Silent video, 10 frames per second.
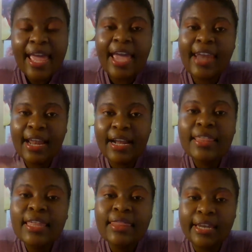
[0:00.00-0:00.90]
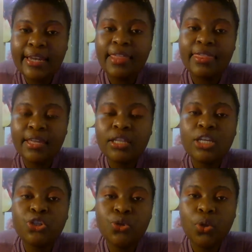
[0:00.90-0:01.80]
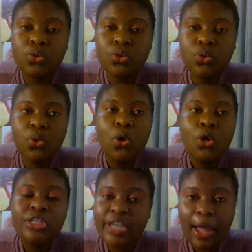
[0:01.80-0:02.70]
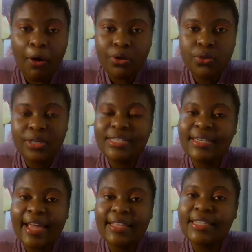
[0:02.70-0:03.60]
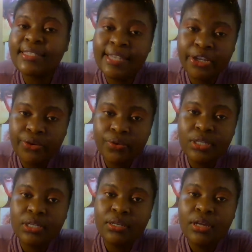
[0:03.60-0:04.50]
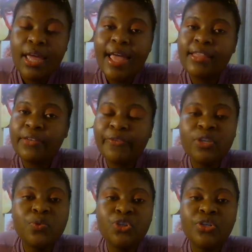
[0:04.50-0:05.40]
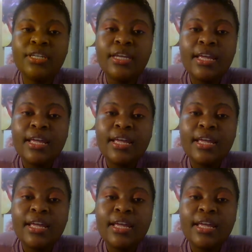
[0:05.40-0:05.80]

And another thing that I think they should also share onto is like the security at the fence. We shouldn't.